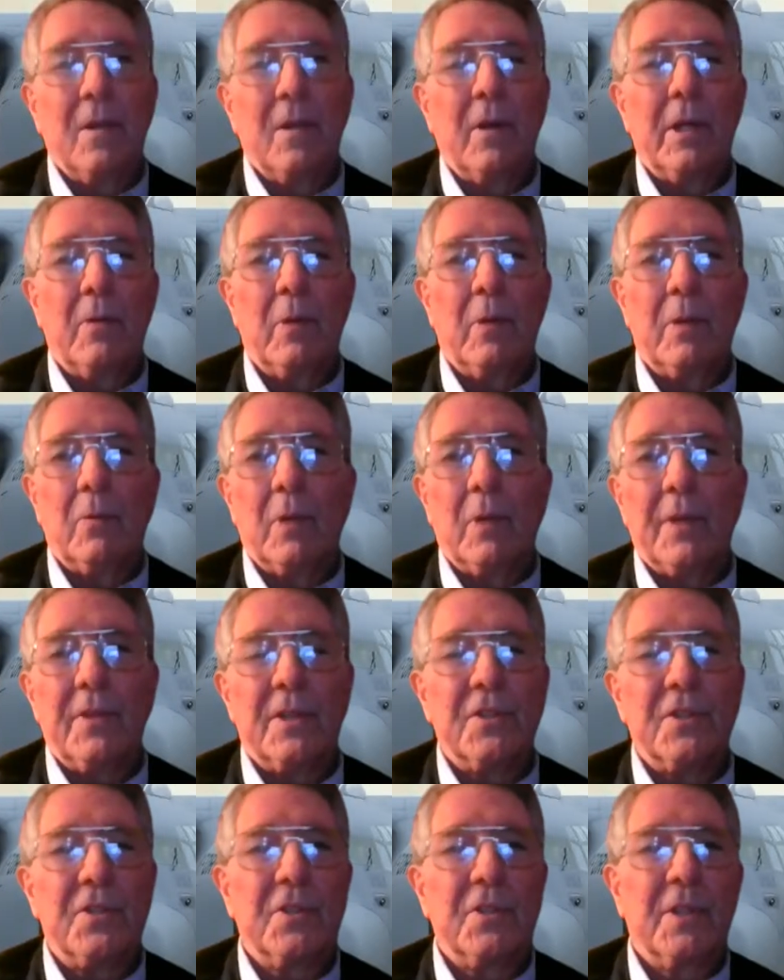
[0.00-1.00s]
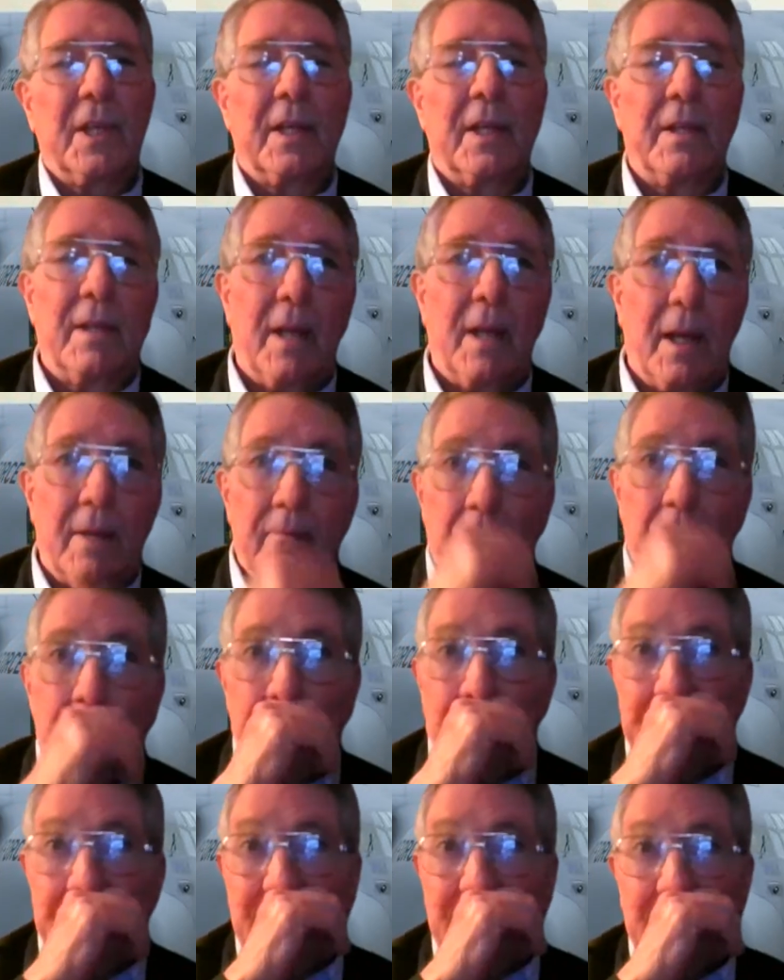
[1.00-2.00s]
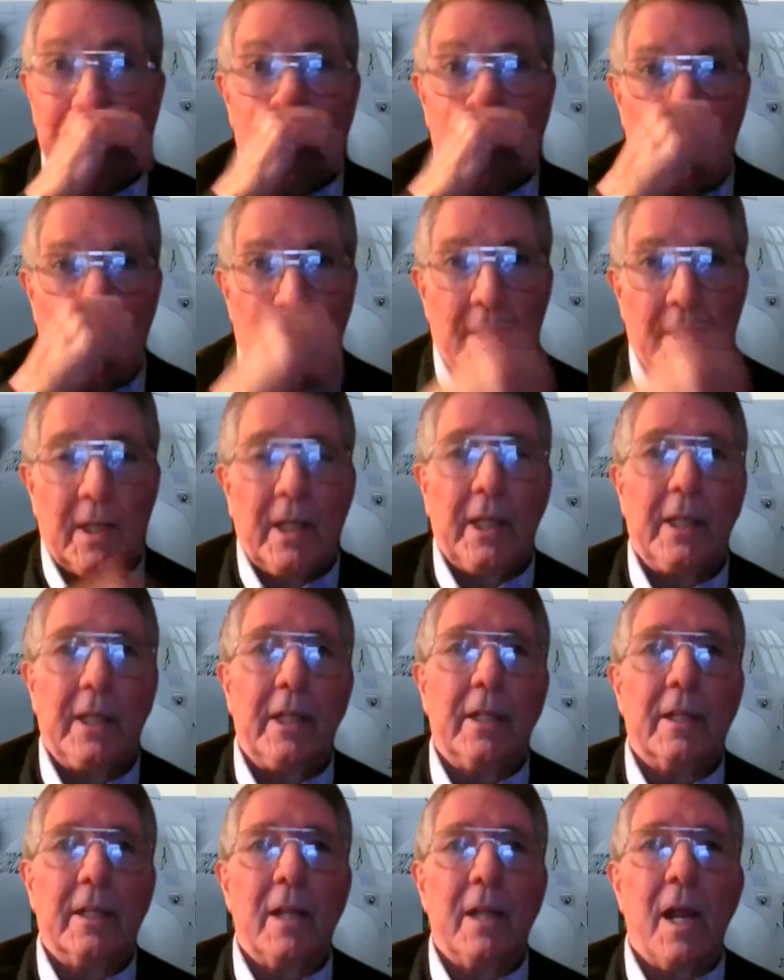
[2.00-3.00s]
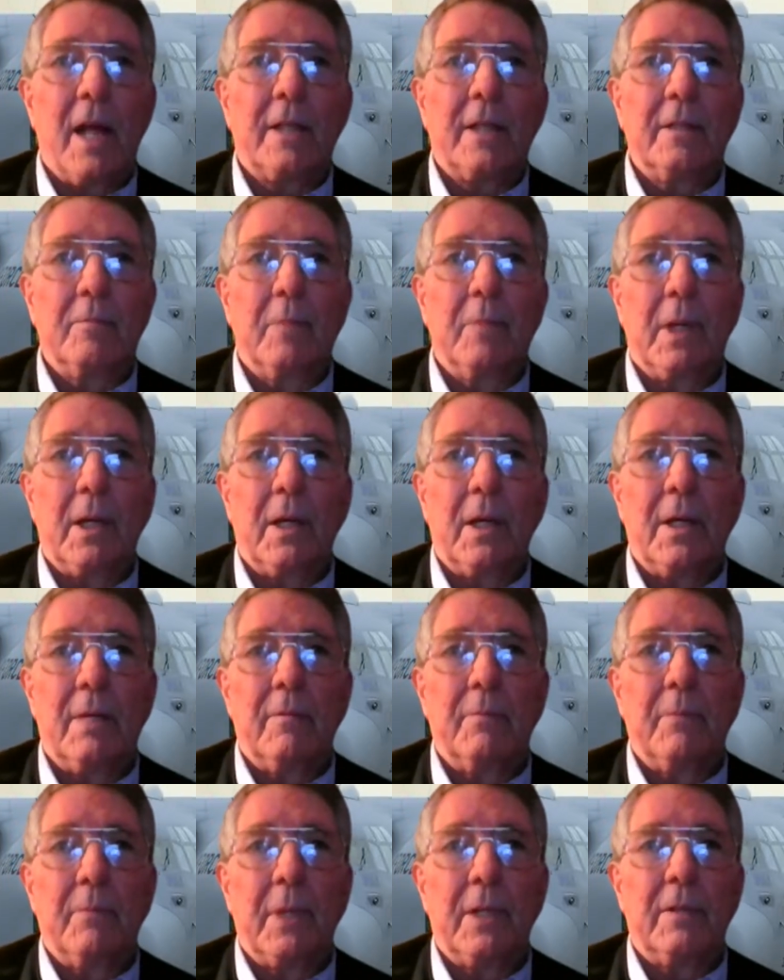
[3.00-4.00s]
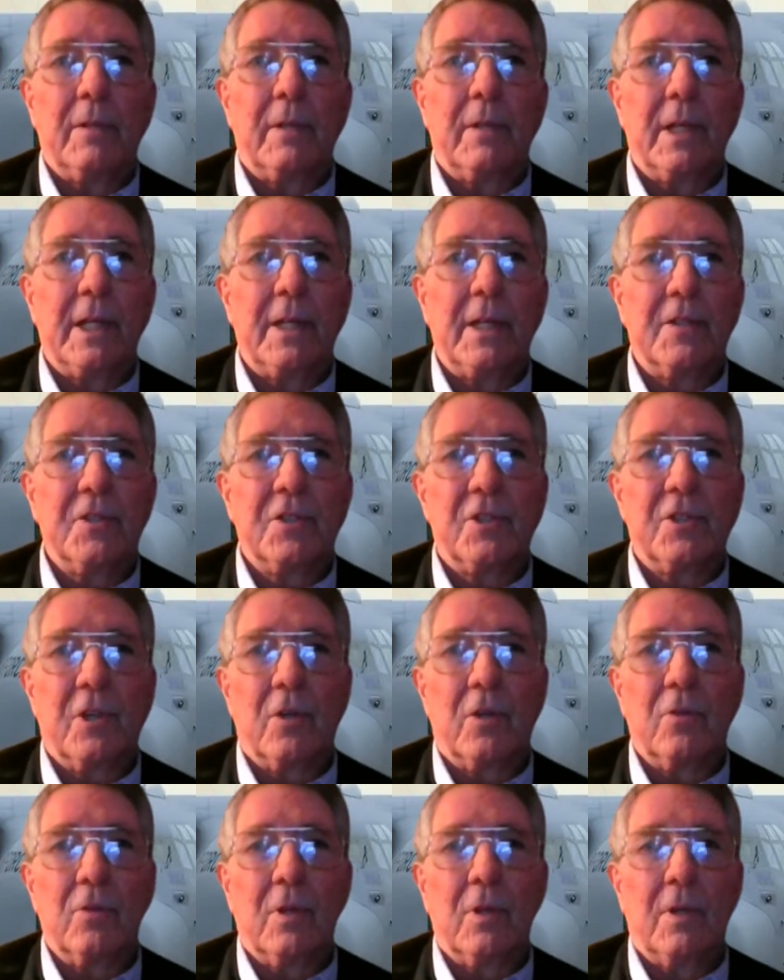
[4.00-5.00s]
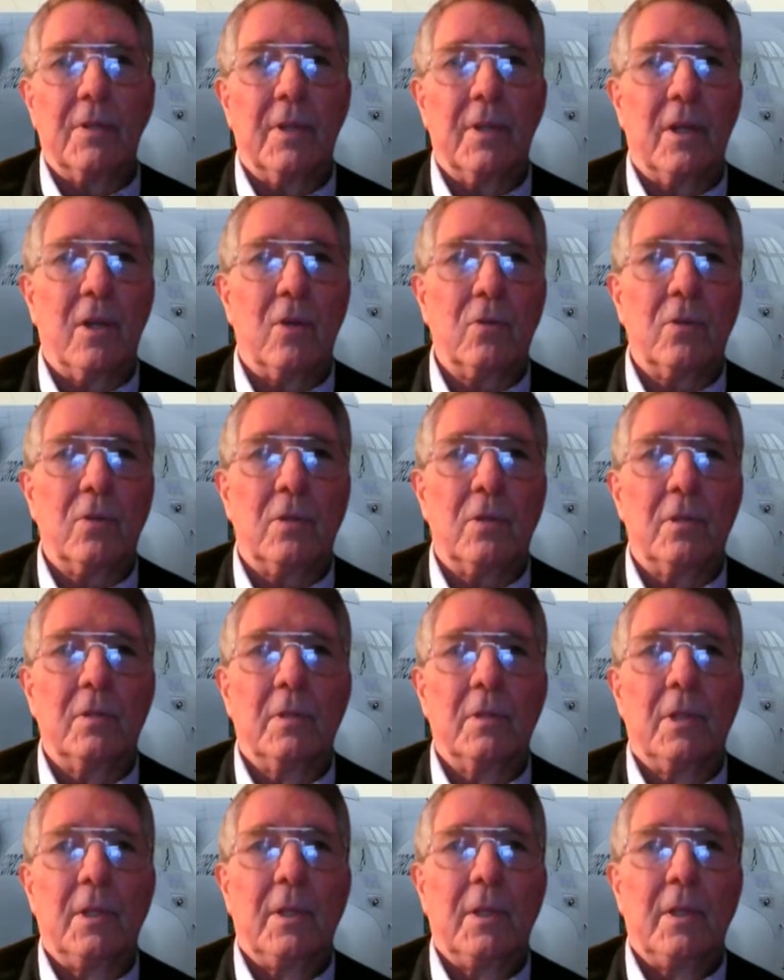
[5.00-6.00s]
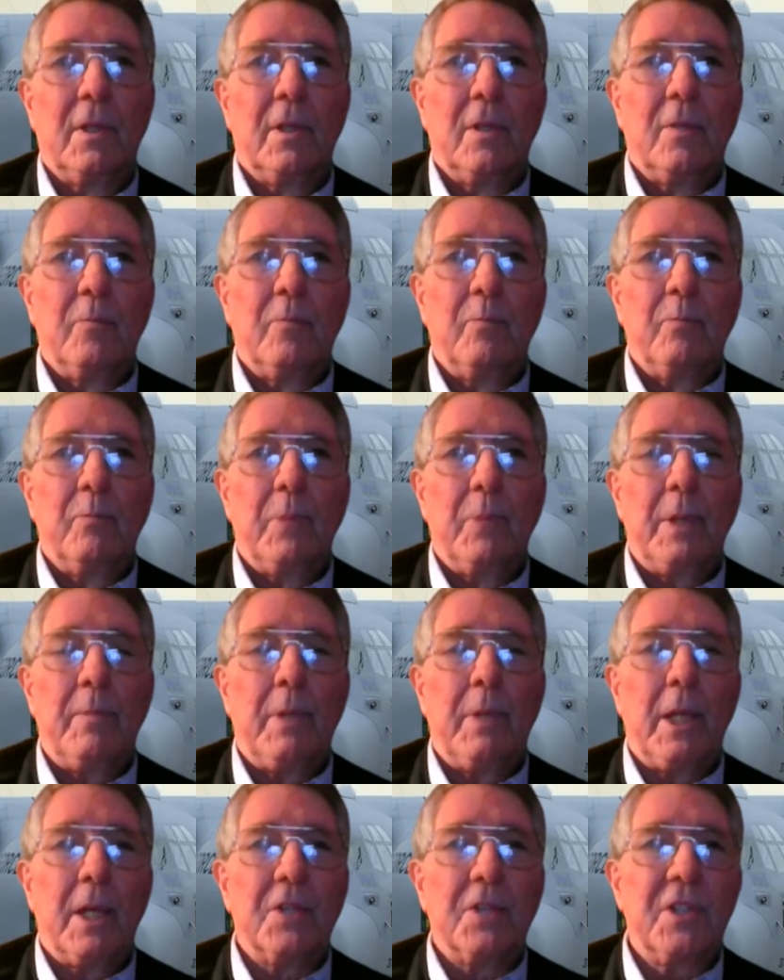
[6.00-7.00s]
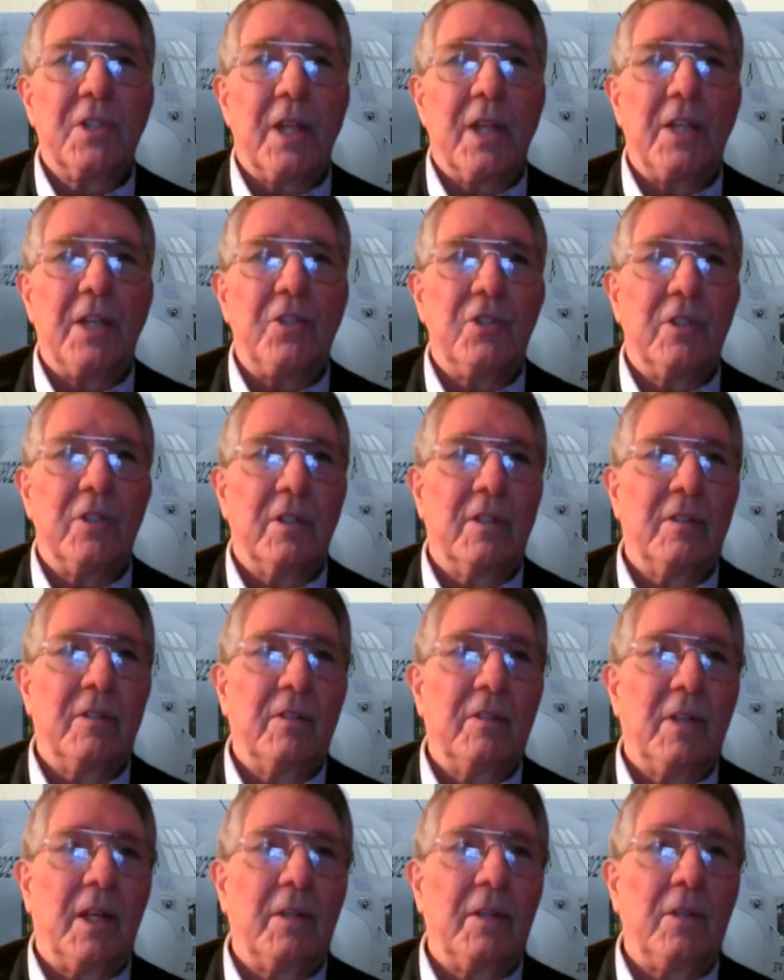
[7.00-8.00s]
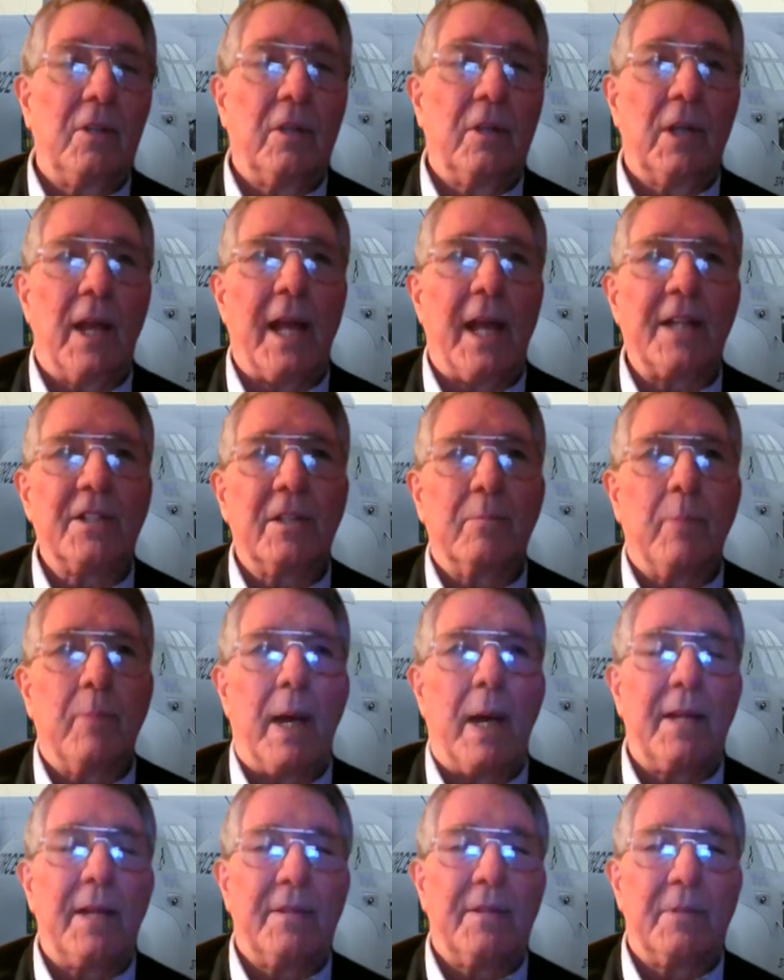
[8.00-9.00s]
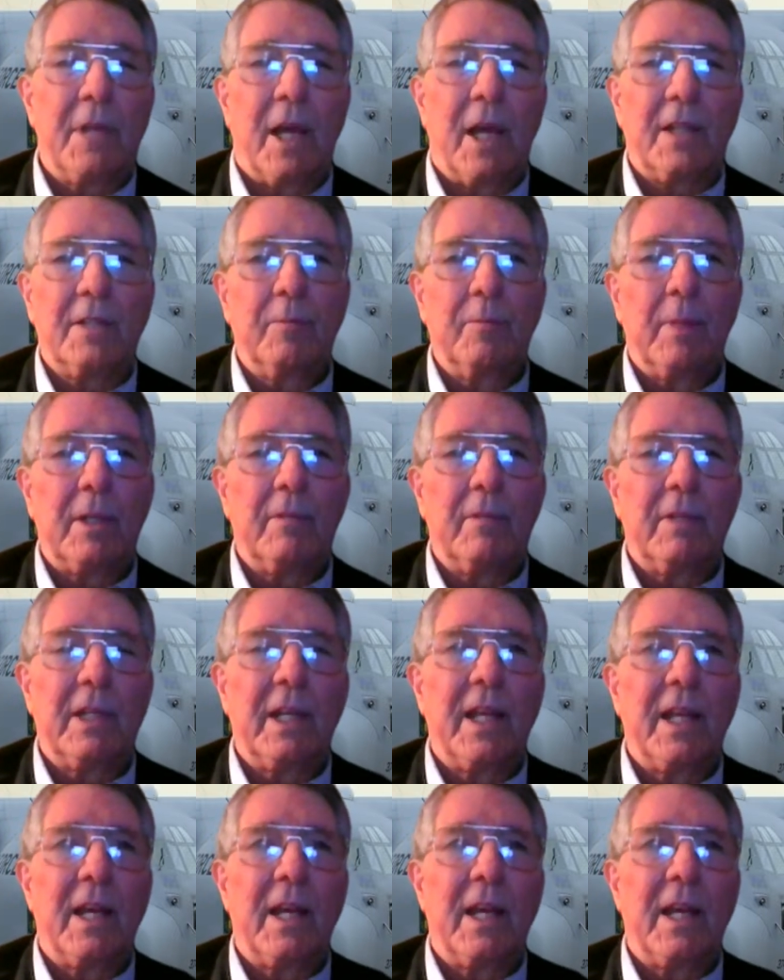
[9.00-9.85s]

no, he went with us, and uh, in fact, he he did a documentary. It's shown on the local PBS station, and you can actually buy the documentary